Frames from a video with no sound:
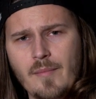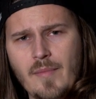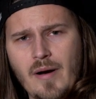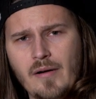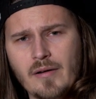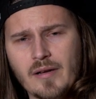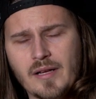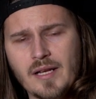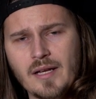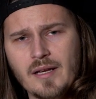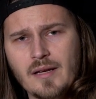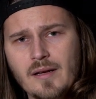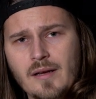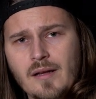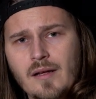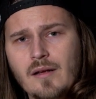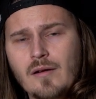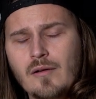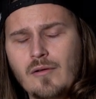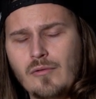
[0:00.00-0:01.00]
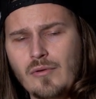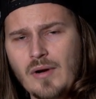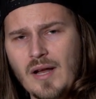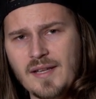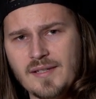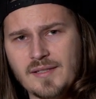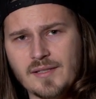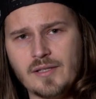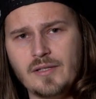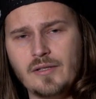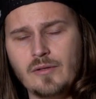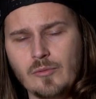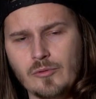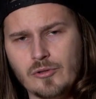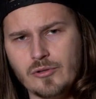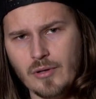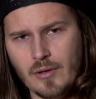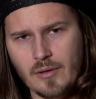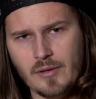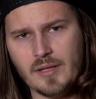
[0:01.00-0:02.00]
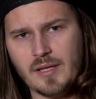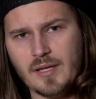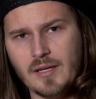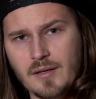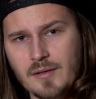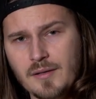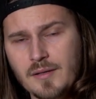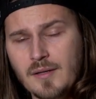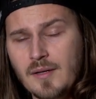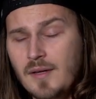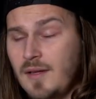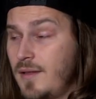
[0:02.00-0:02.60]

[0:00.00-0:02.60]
American rescue tourniquet.